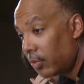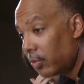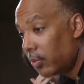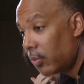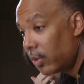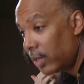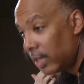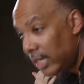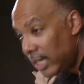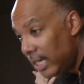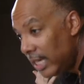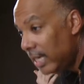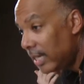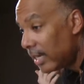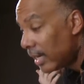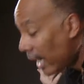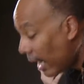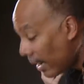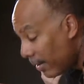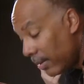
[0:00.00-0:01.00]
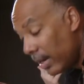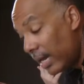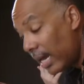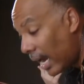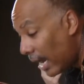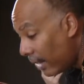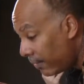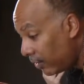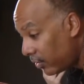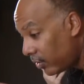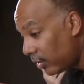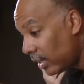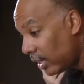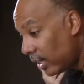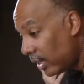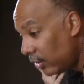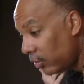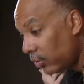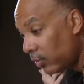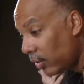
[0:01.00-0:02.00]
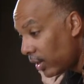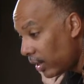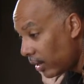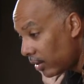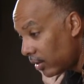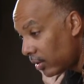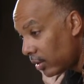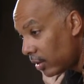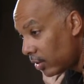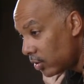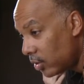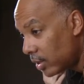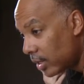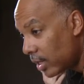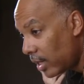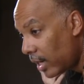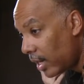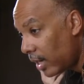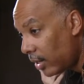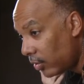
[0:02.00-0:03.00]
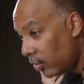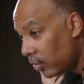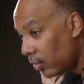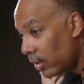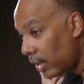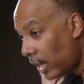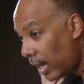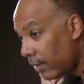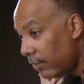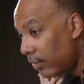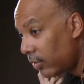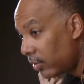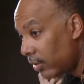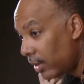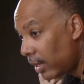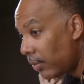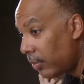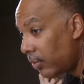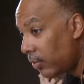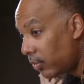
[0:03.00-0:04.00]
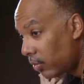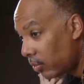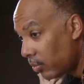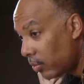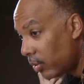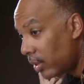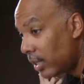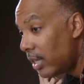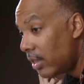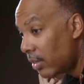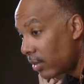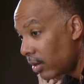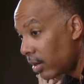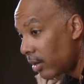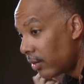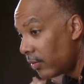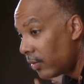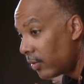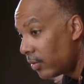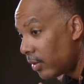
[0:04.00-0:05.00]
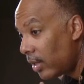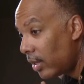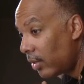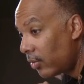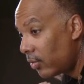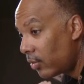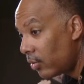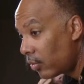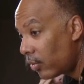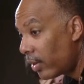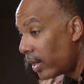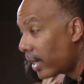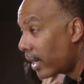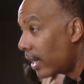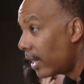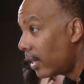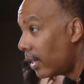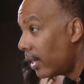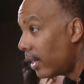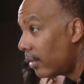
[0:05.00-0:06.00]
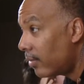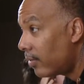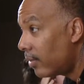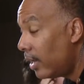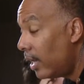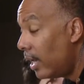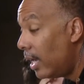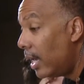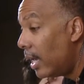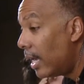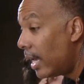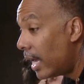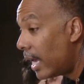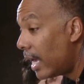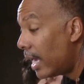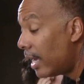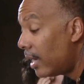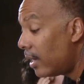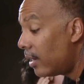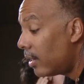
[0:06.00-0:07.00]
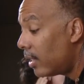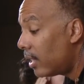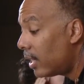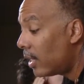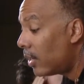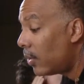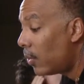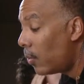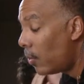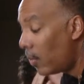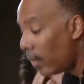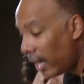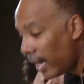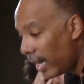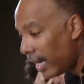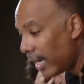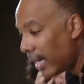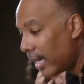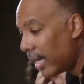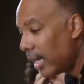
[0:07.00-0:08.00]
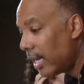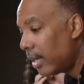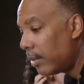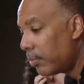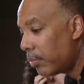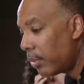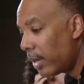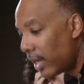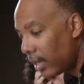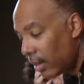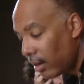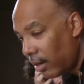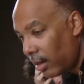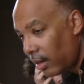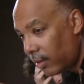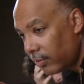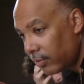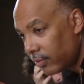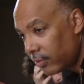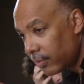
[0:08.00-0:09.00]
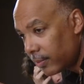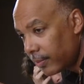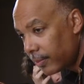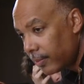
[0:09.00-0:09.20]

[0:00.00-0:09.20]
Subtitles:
what obviously he's a very intelligent guy, so obviously that was what he thought of as the right kind of life. And in a way, it paid off